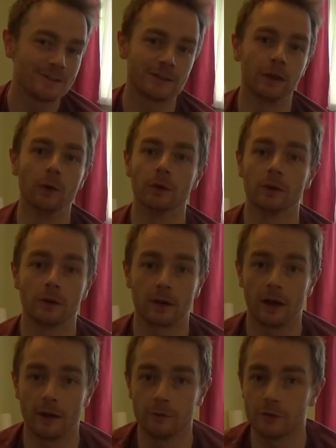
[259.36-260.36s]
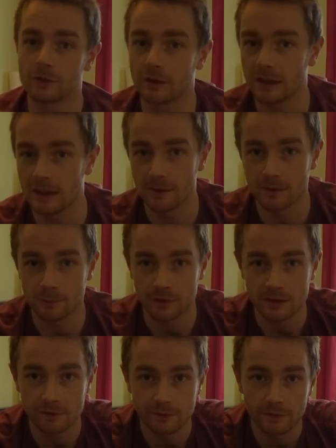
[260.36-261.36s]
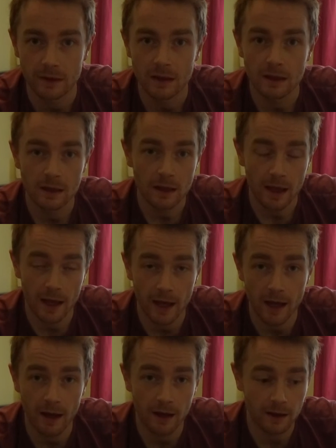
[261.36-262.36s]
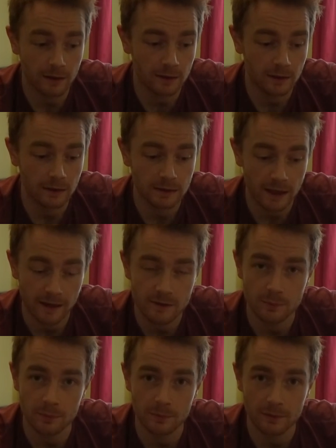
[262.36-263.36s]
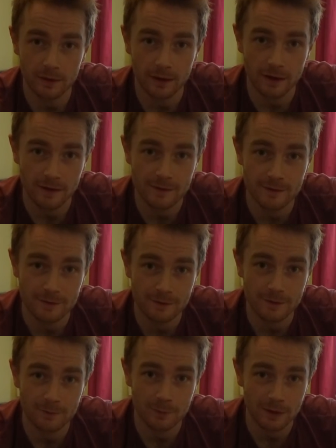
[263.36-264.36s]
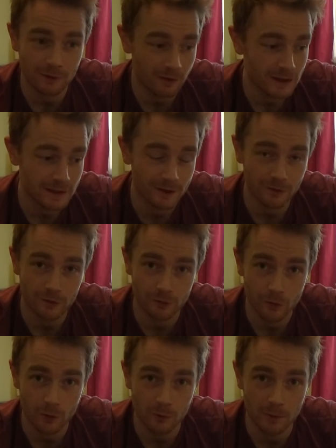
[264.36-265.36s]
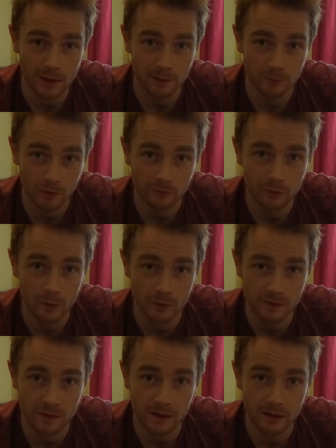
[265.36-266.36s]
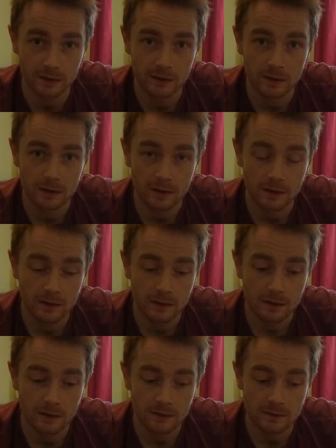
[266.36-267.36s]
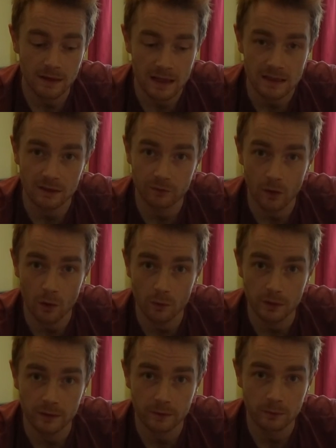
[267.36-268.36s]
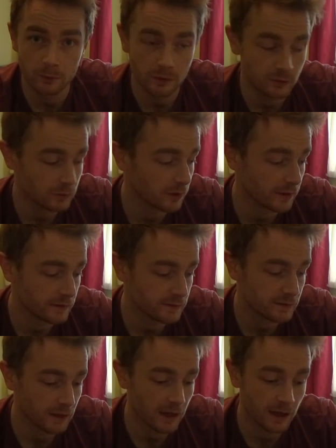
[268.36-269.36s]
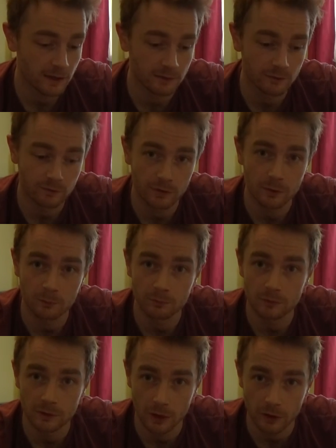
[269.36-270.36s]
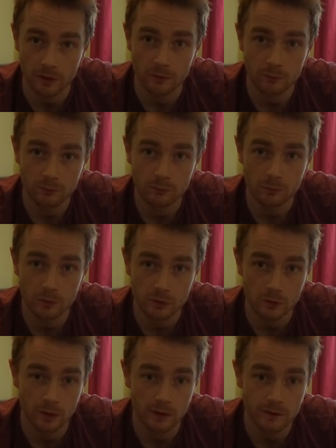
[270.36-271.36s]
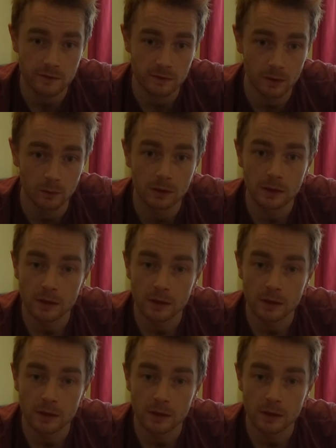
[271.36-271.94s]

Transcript: so look, I'm just going to keep this brief. Uh, yeah, it's, it's been a great year in the forum and I'm looking forward to taking it forward with you guys and from learning with you guys. So